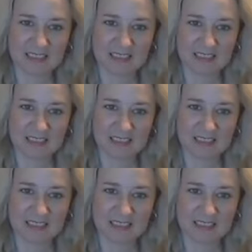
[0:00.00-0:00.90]

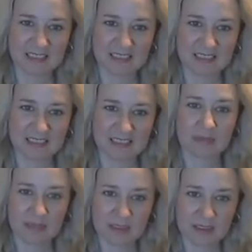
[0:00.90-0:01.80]

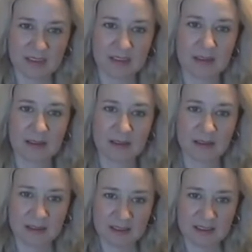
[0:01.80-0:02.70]

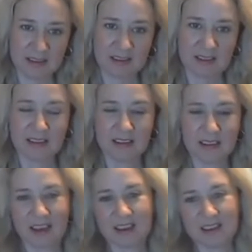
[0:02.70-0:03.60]

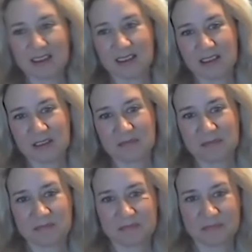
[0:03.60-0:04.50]

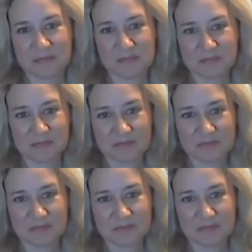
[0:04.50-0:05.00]
This person isn't speaking.